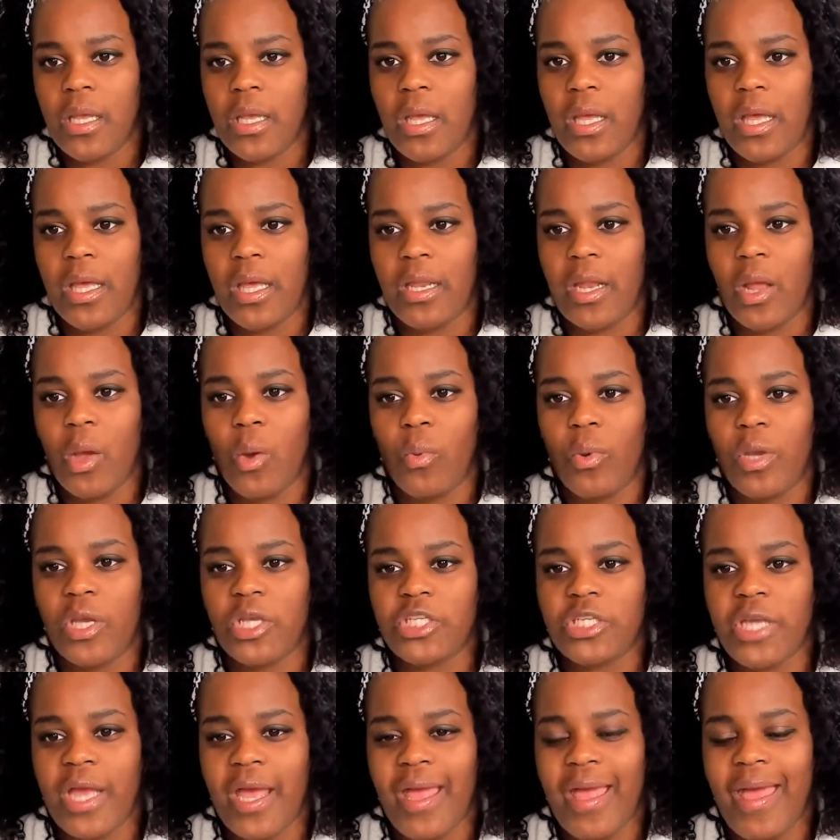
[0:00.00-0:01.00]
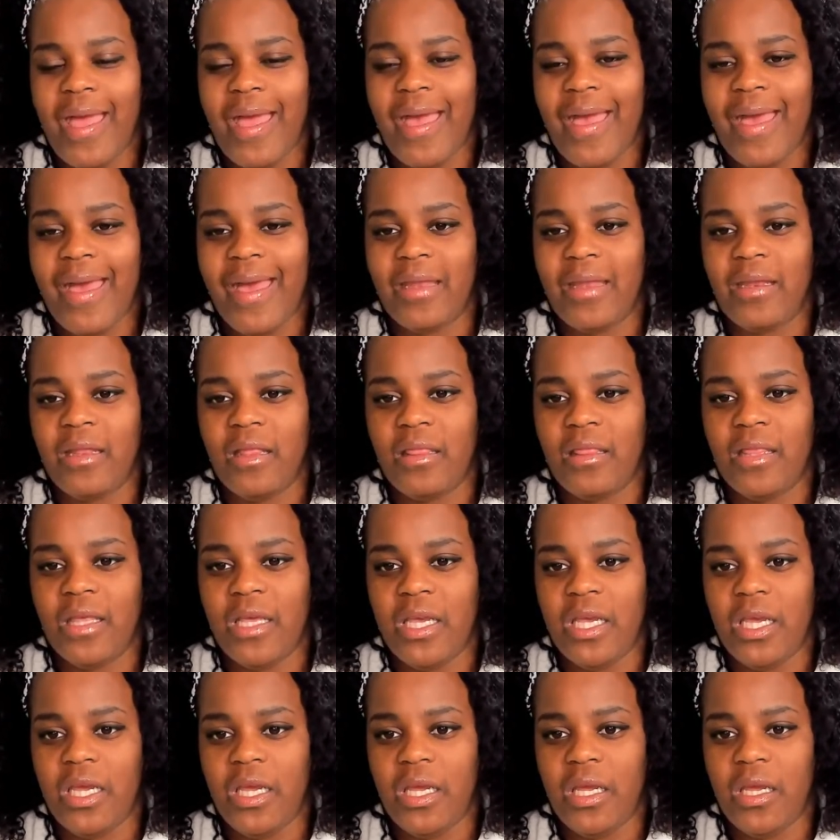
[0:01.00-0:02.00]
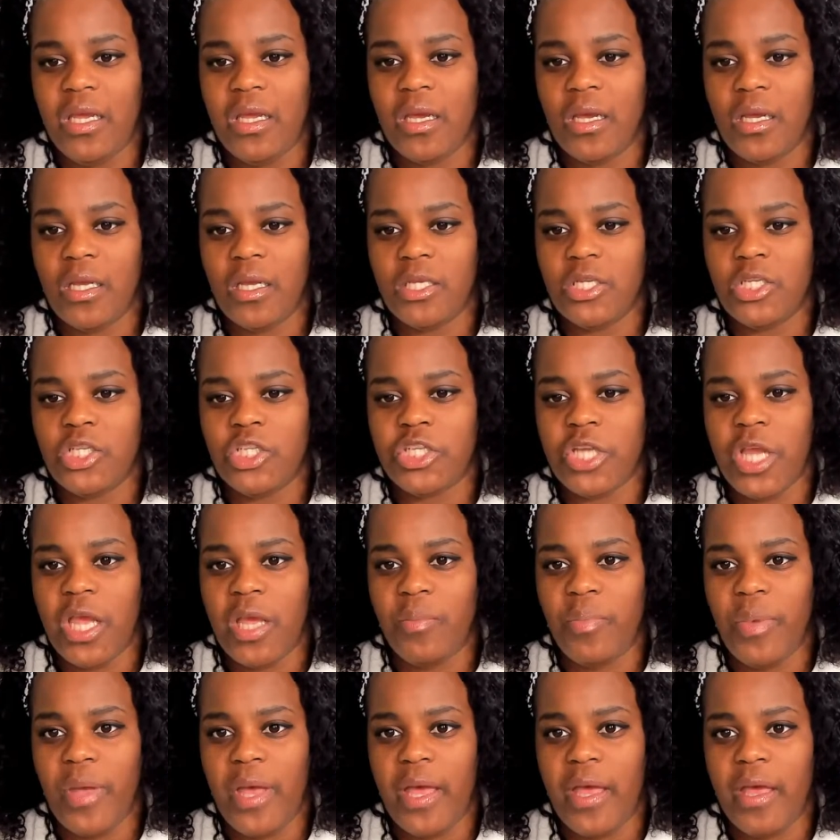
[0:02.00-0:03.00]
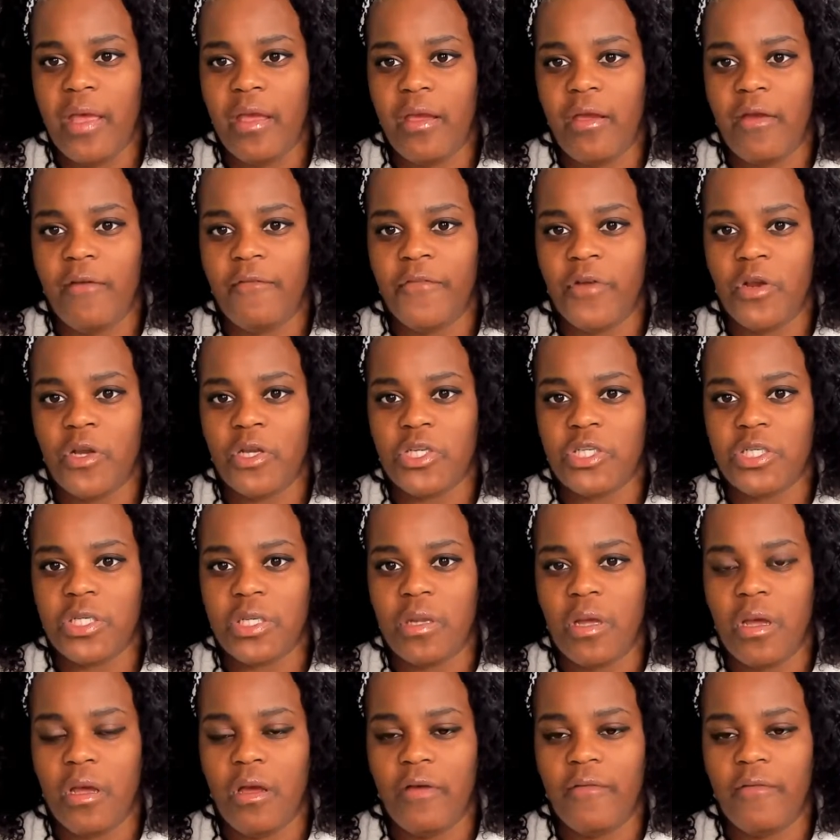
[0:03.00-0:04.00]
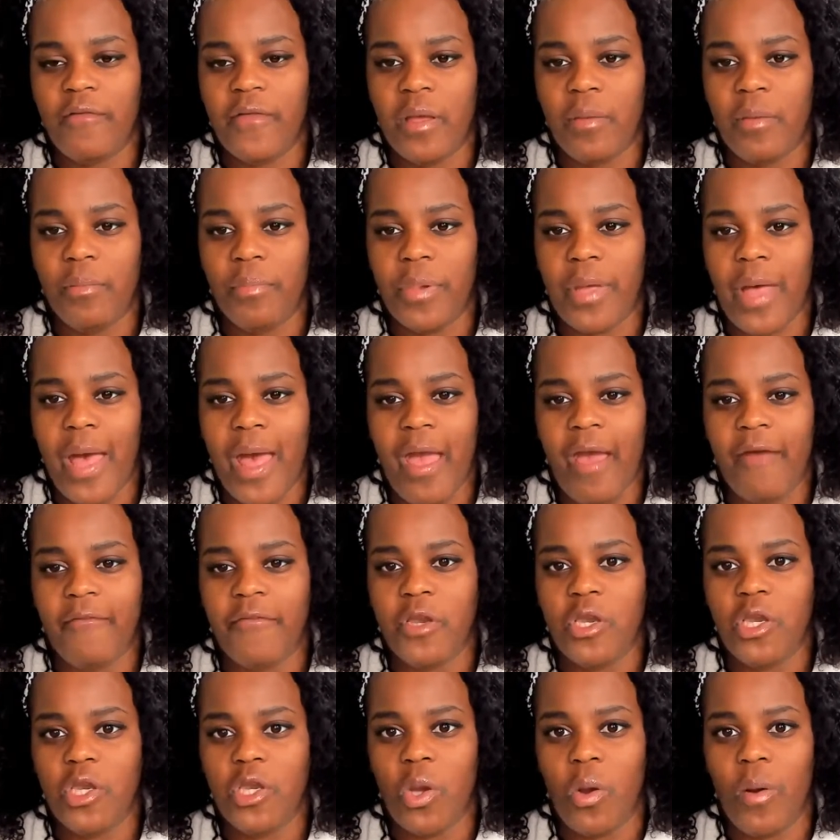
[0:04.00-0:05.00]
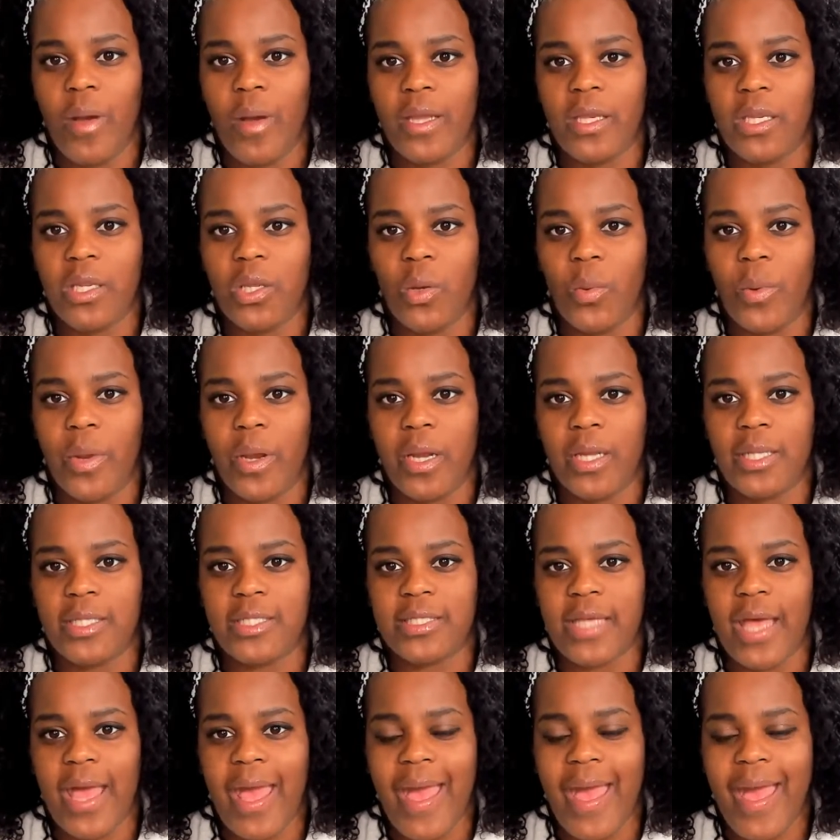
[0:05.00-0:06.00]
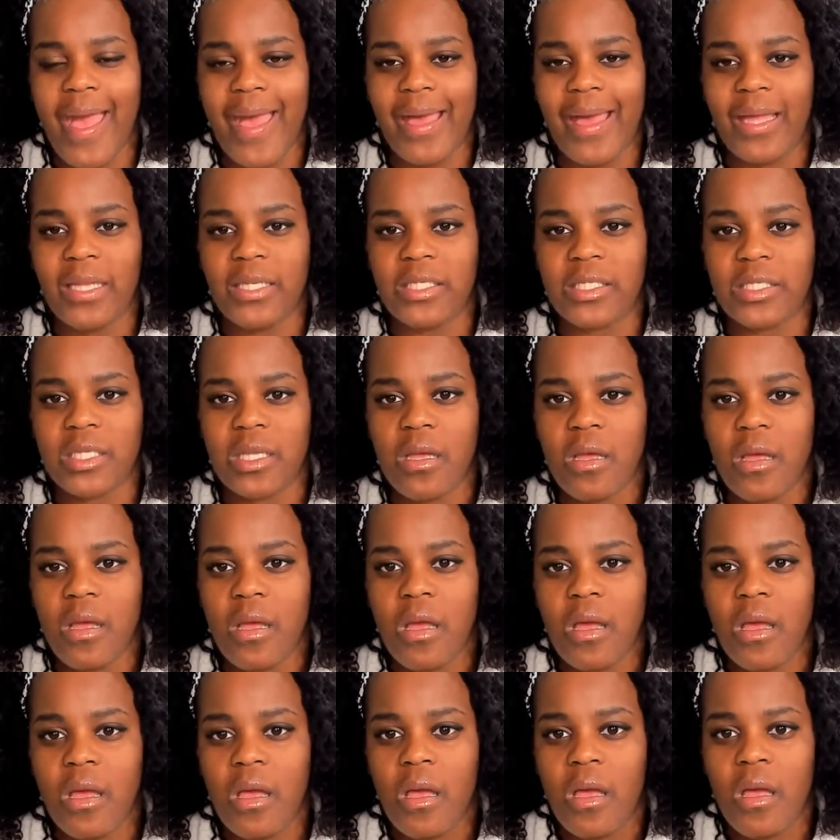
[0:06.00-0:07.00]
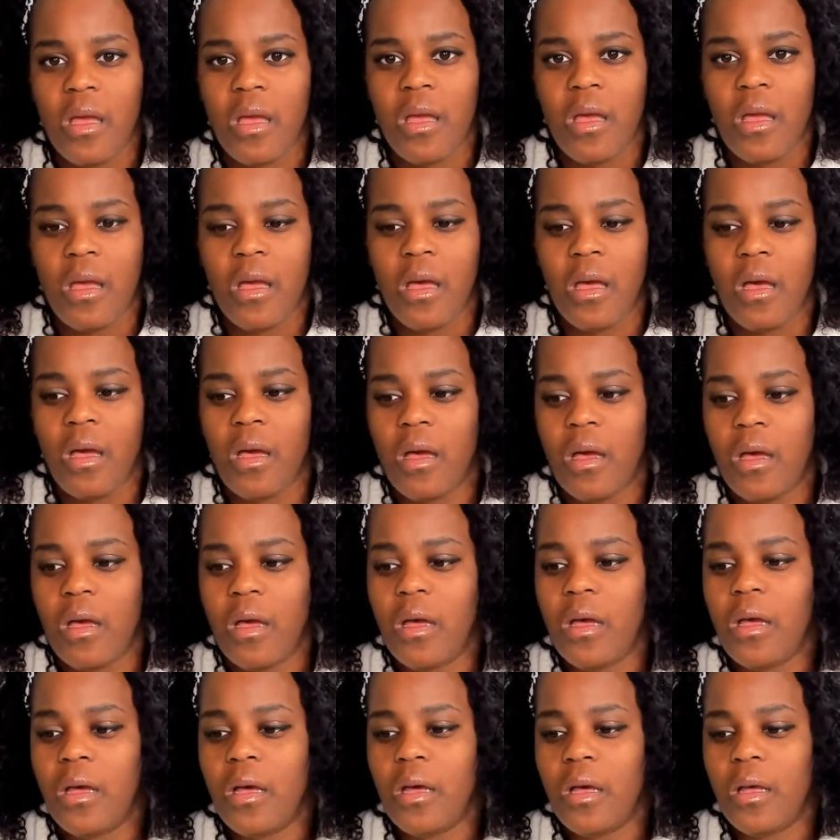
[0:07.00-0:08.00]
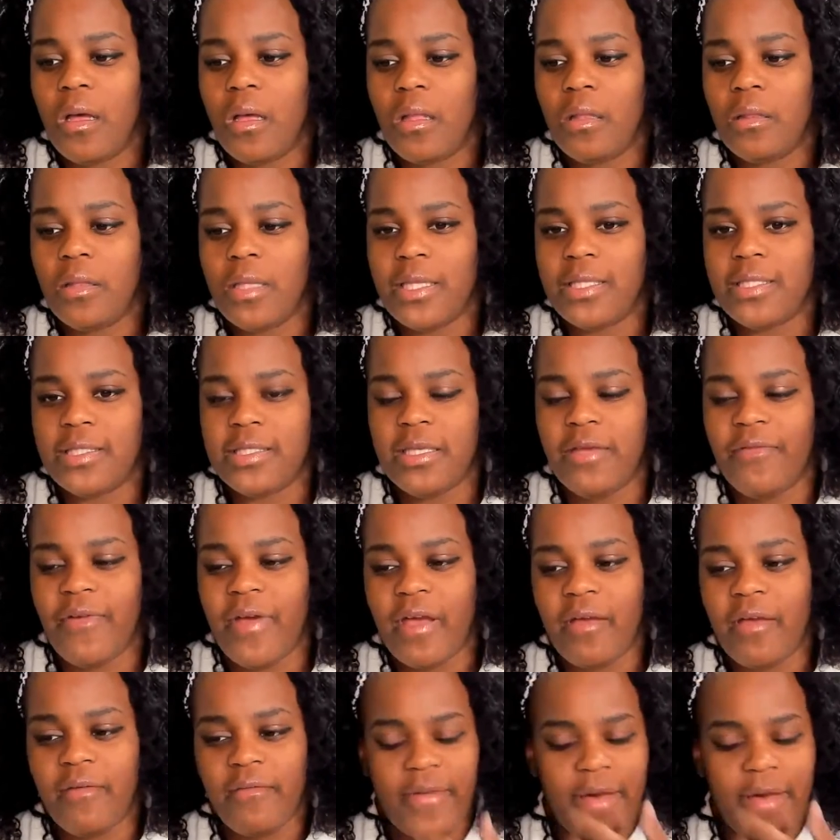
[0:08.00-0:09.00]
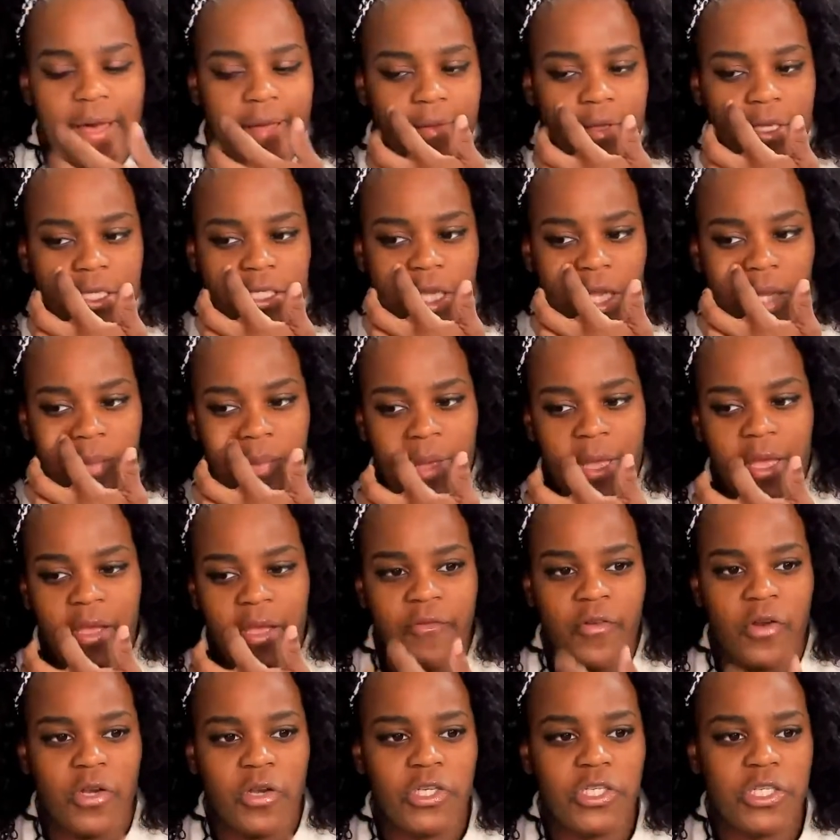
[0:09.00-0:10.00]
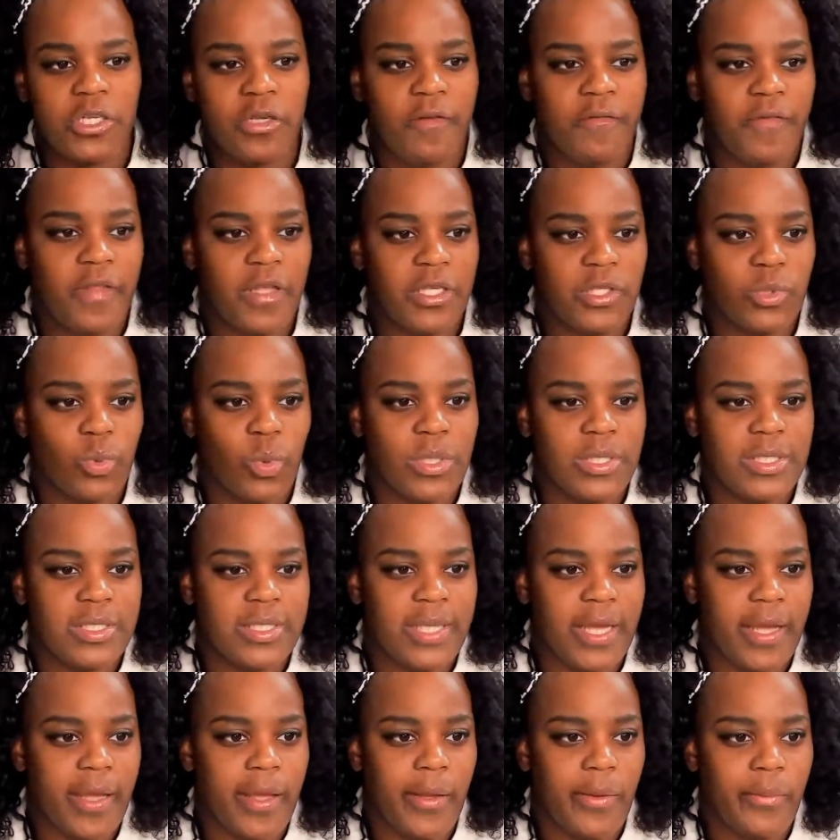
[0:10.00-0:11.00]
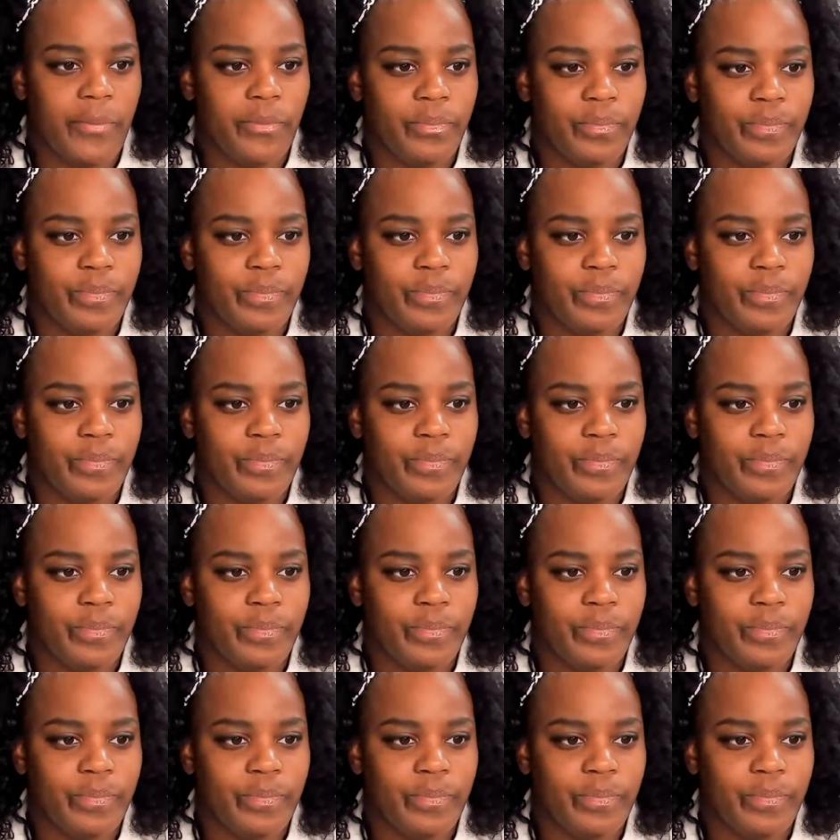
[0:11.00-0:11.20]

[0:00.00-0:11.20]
And I wish I had the JPEG version of it, but I have no idea where it's at. Let's see if I can find the JPEG version of this. 1 second.